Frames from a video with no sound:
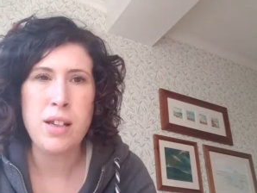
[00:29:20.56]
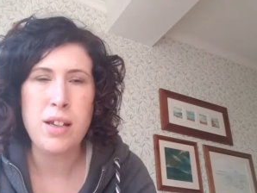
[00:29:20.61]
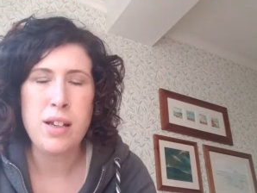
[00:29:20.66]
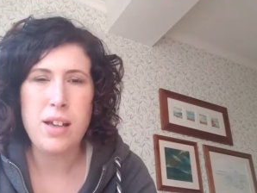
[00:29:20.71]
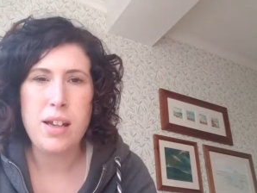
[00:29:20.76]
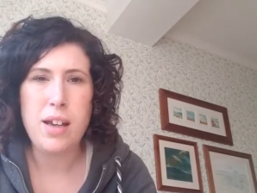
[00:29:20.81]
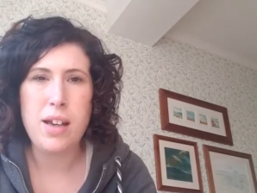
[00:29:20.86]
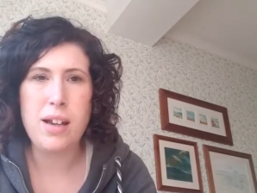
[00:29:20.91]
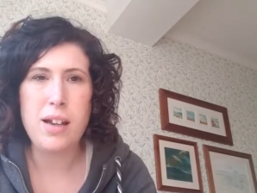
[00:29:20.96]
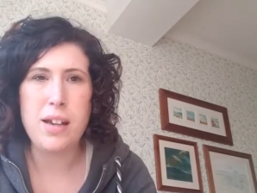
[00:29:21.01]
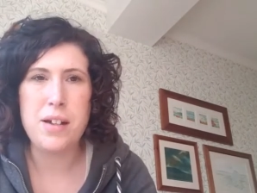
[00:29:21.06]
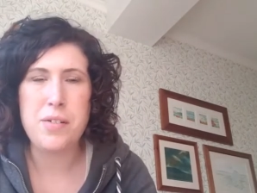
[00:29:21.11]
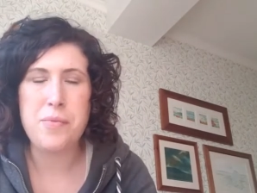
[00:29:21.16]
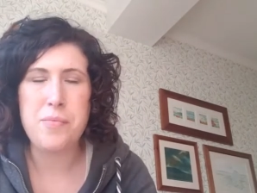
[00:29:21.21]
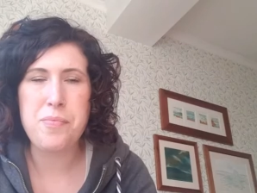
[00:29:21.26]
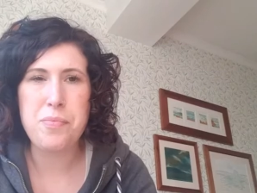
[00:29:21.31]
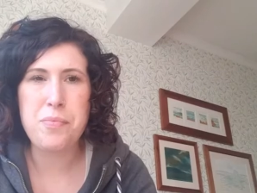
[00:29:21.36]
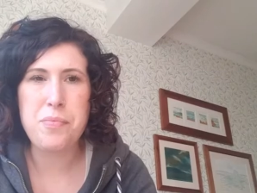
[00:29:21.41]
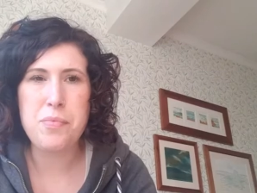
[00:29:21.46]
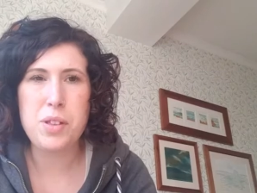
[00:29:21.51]
and
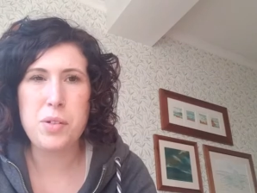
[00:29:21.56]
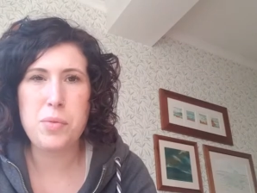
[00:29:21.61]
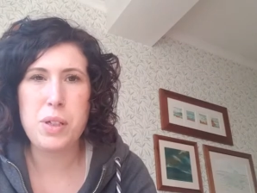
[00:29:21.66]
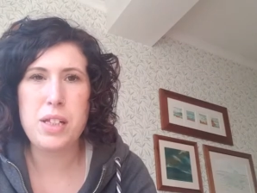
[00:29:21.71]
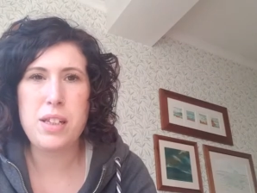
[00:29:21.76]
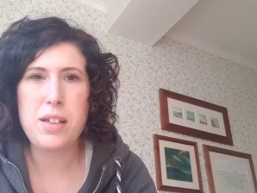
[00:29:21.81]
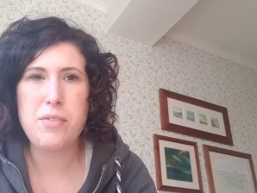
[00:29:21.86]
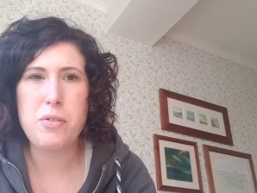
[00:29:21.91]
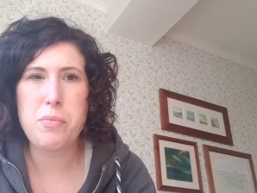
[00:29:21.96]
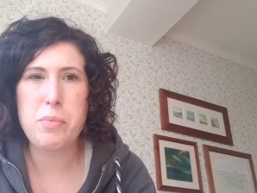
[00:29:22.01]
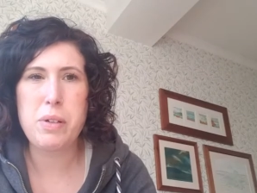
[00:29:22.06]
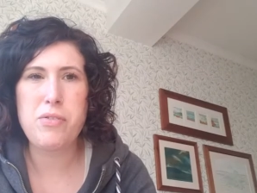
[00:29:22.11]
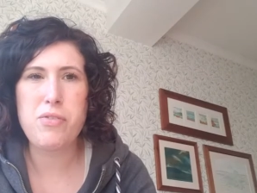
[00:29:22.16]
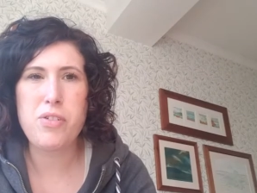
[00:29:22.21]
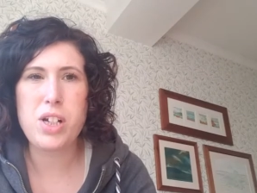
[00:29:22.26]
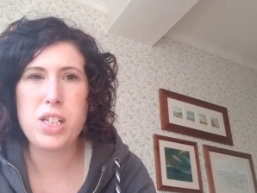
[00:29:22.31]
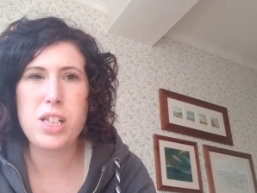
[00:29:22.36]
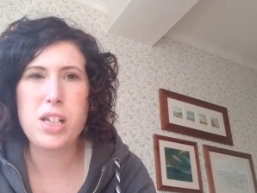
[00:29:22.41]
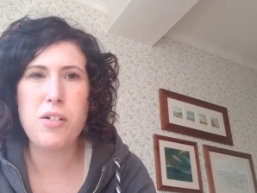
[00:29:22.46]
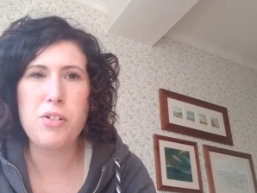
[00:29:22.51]
we can have a bit of
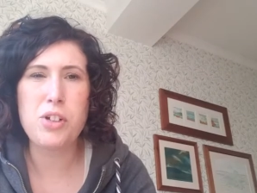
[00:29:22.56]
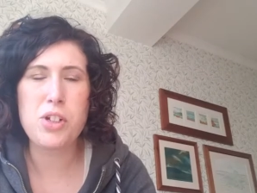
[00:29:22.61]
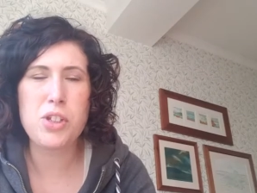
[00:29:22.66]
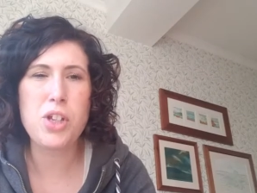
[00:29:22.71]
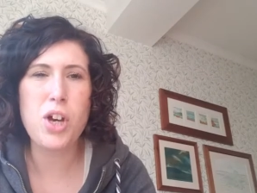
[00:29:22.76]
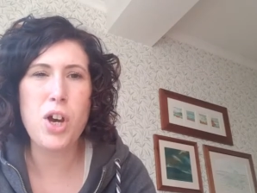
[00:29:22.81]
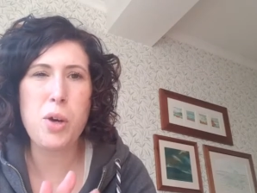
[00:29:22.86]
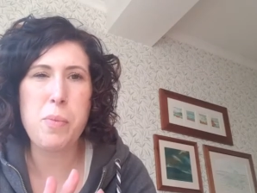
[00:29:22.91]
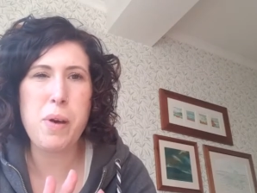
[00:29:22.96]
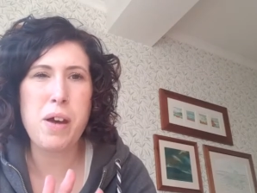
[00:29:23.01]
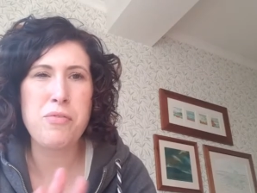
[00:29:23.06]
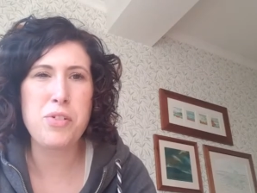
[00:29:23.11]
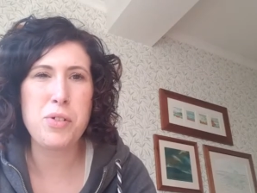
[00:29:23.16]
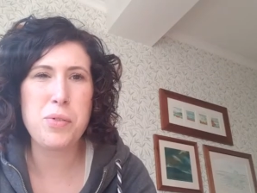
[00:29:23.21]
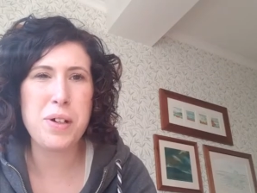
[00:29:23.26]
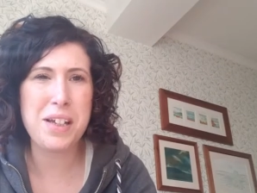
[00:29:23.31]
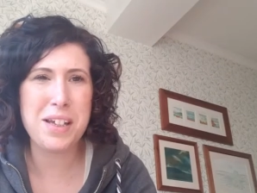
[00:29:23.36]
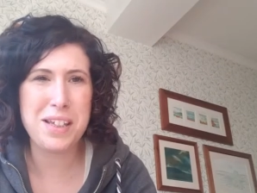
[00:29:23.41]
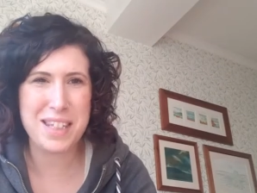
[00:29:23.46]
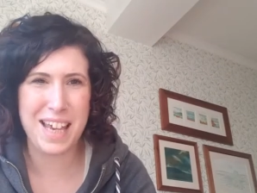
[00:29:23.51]
fresh air. I just hope everyone
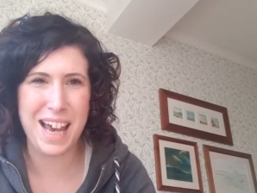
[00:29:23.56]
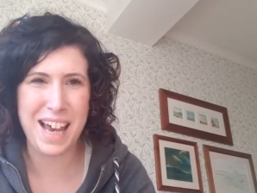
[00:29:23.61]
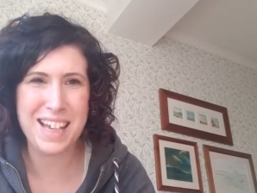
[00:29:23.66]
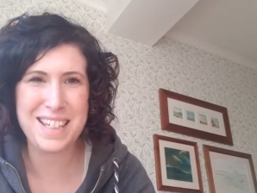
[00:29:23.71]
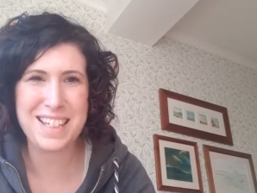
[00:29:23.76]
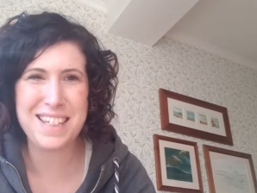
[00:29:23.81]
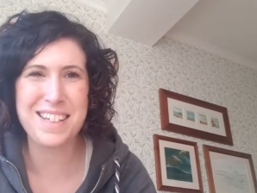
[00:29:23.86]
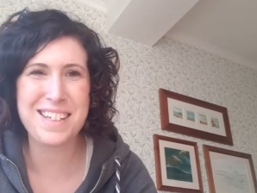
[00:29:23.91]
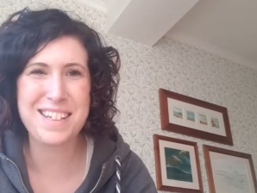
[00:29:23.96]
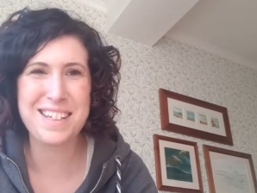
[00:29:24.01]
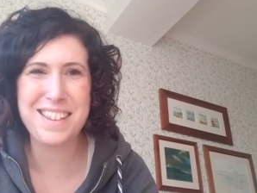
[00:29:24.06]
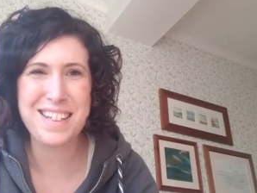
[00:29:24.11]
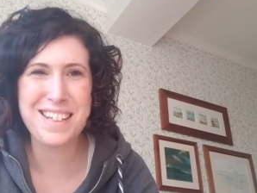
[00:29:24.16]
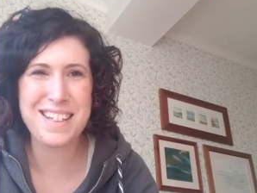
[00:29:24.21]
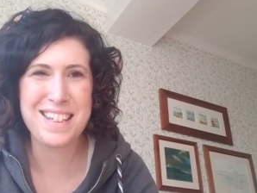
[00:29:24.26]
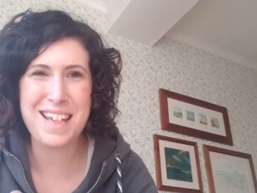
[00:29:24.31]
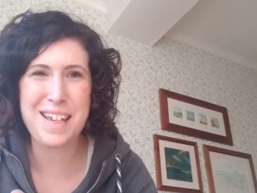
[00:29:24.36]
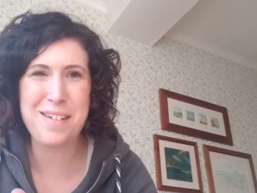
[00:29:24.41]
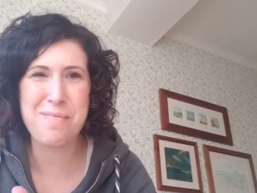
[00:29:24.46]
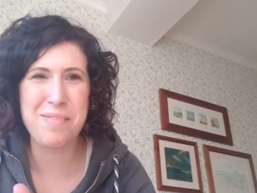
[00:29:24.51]
else hasn't done the
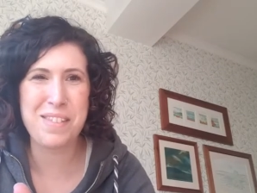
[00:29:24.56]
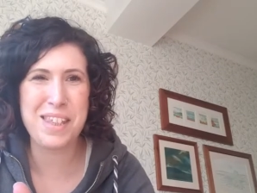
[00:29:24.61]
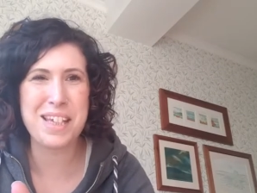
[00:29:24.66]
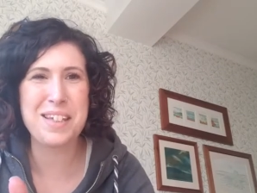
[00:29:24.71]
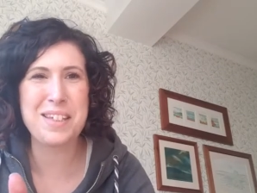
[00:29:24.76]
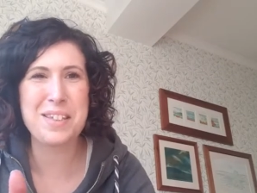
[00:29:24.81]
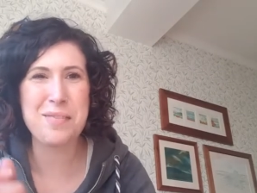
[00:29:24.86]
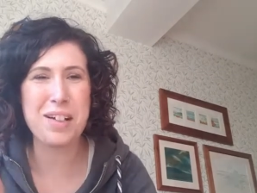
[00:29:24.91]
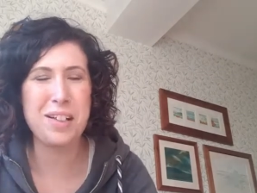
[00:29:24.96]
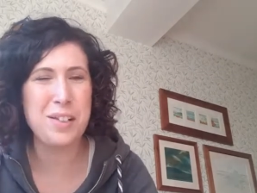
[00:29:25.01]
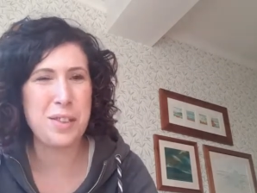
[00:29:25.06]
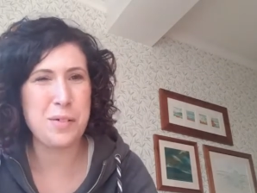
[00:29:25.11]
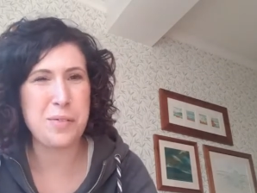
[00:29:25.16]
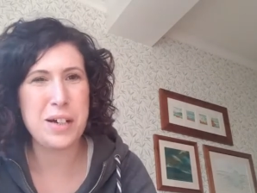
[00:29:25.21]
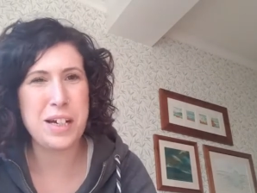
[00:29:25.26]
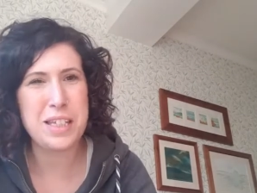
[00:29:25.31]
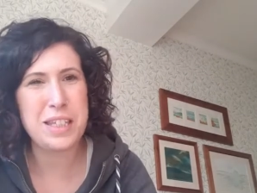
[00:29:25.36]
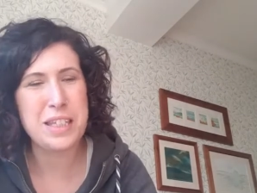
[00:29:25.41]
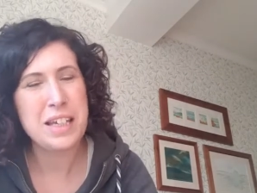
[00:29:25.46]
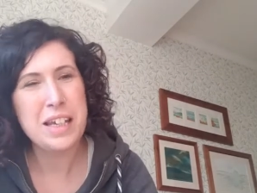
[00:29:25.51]
same thing as well, otherwise